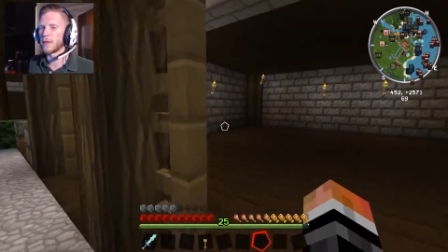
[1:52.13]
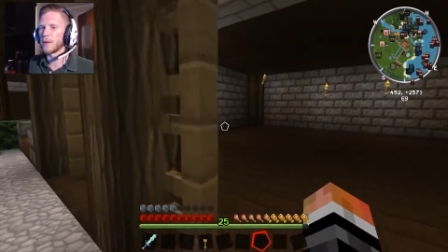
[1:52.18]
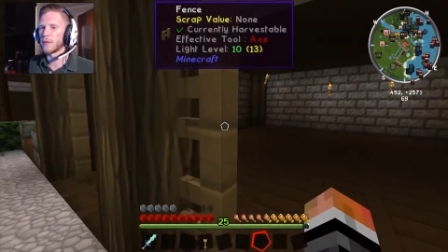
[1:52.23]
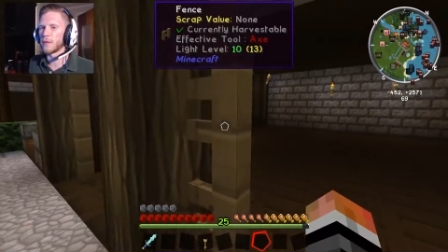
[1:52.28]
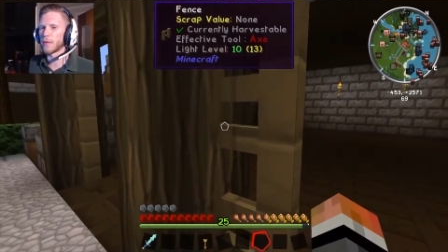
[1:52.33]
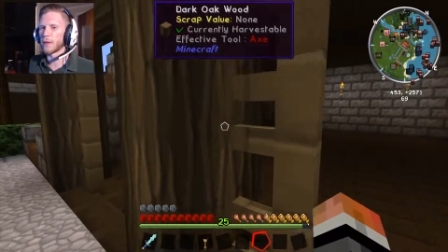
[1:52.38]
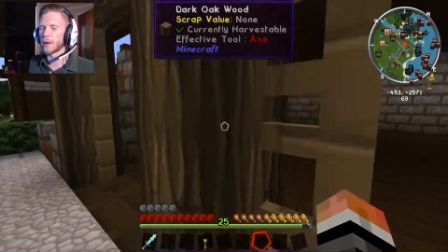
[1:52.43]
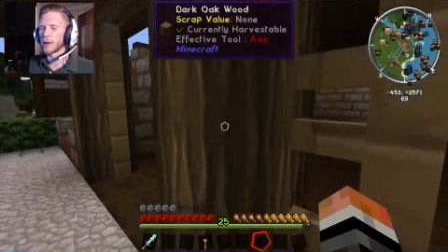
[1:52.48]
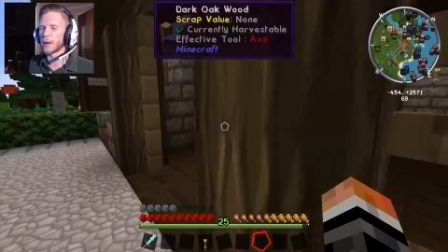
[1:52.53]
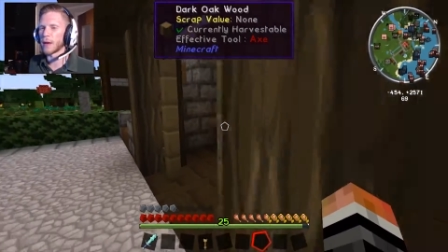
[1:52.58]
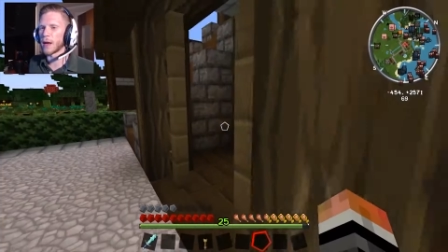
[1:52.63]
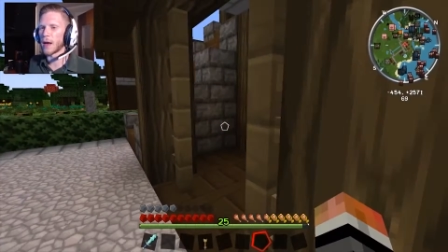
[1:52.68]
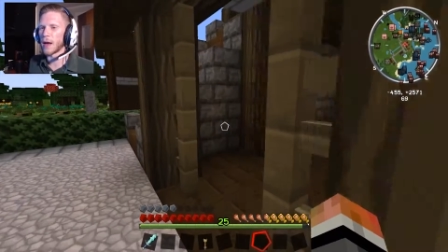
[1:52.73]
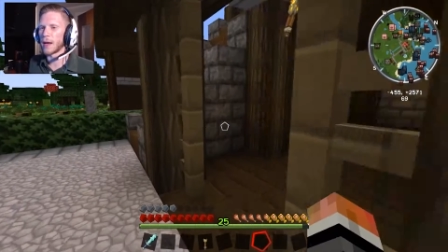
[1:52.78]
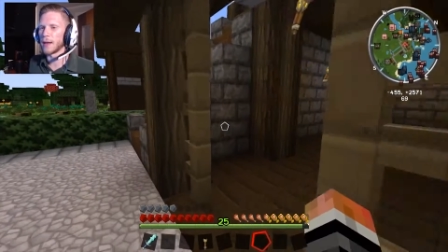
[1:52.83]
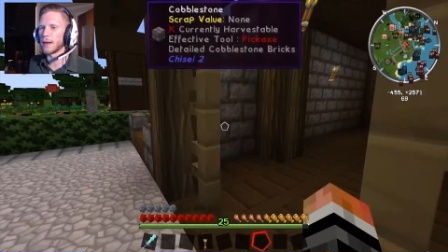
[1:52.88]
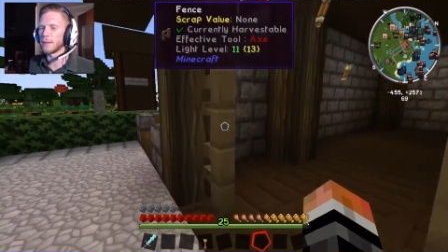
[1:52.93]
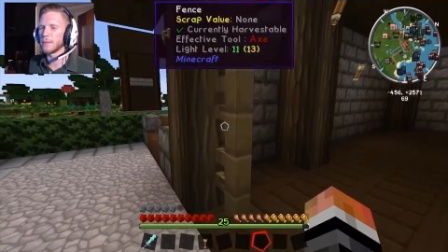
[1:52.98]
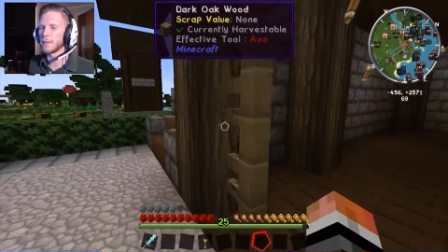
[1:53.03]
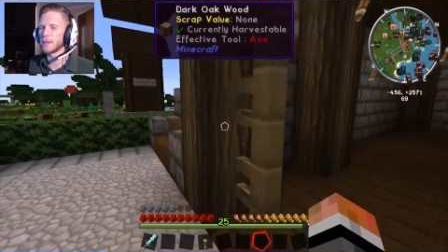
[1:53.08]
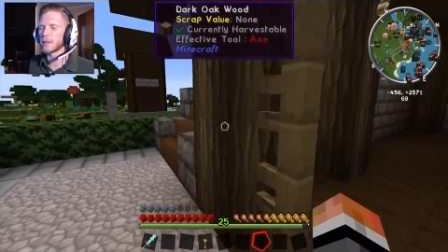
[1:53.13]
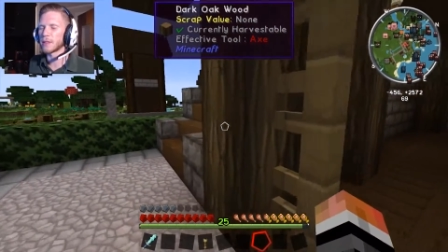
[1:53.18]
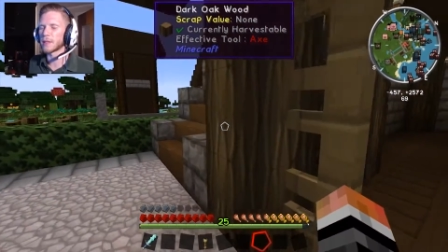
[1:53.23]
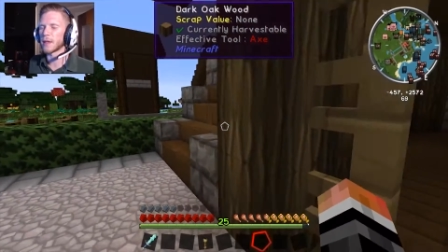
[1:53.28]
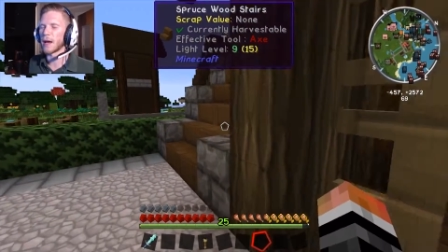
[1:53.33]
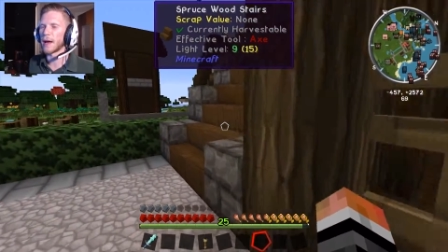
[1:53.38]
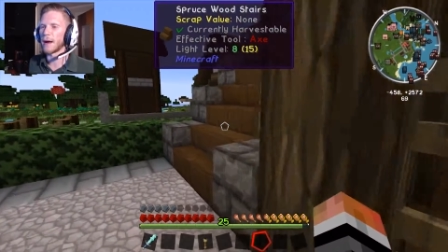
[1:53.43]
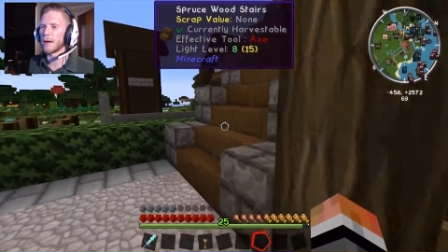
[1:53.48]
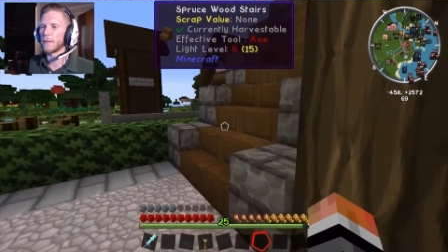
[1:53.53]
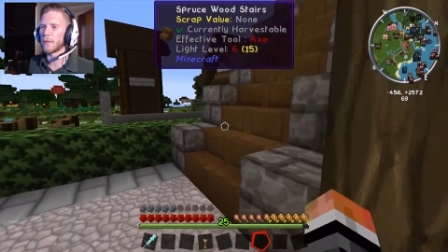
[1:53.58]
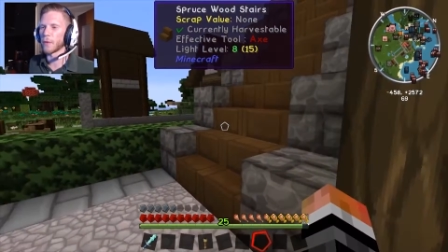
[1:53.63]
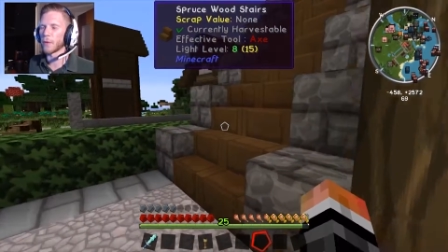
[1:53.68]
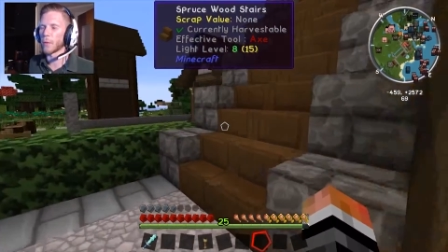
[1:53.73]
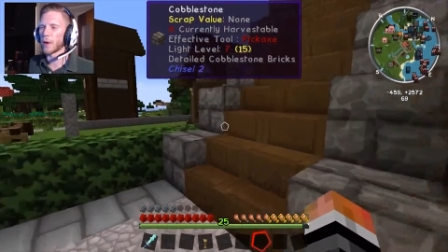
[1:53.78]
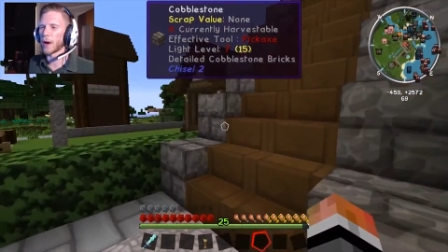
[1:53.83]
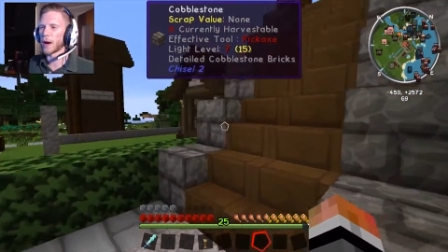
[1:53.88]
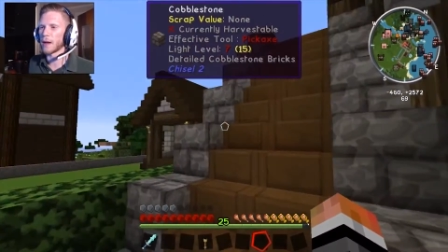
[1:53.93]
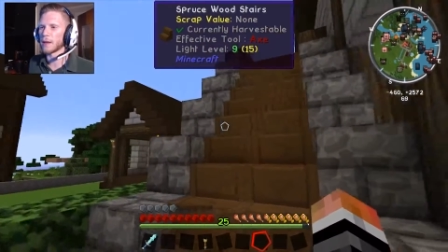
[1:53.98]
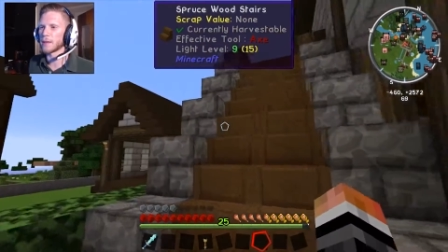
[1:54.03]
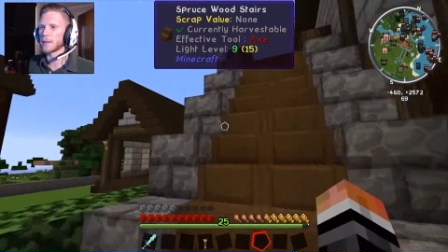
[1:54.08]
different items uh, for the
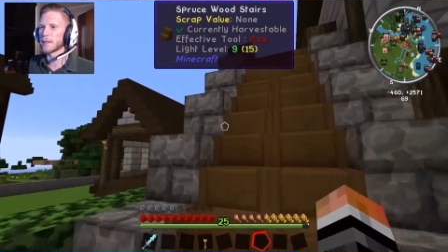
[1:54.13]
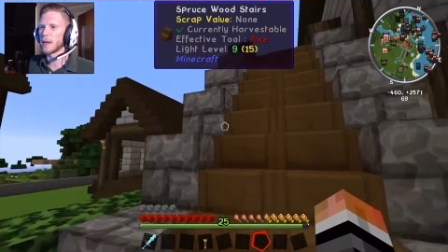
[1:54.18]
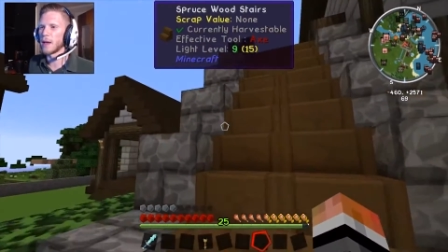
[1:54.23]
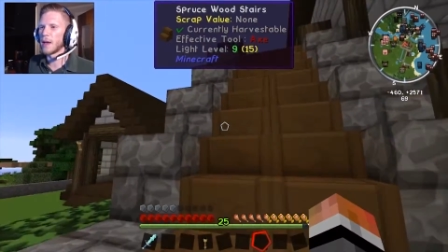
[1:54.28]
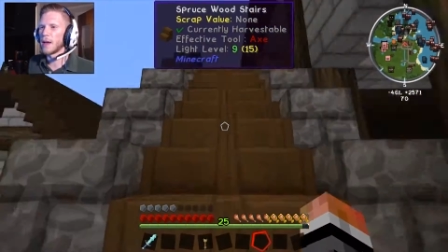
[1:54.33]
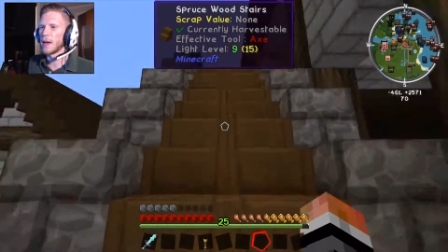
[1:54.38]
warehouse.